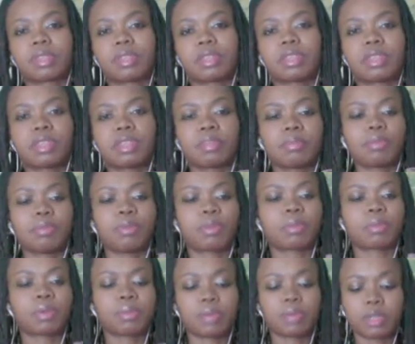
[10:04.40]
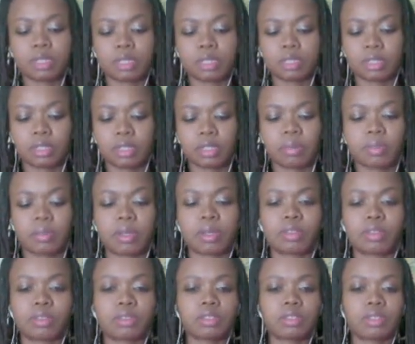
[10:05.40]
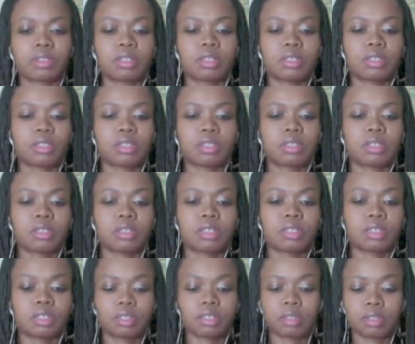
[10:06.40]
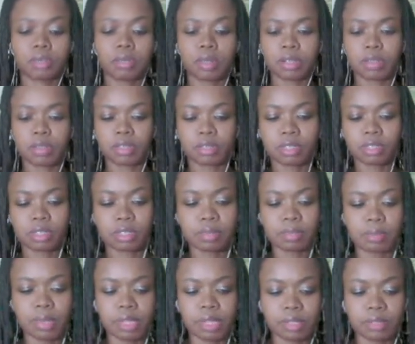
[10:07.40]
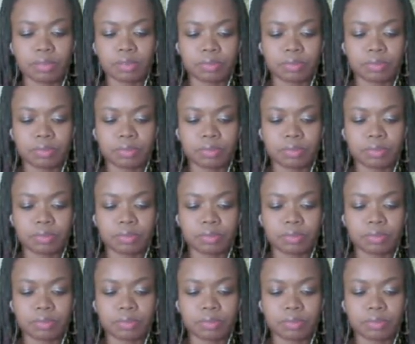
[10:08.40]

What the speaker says: And the more we put, the better it'll smell.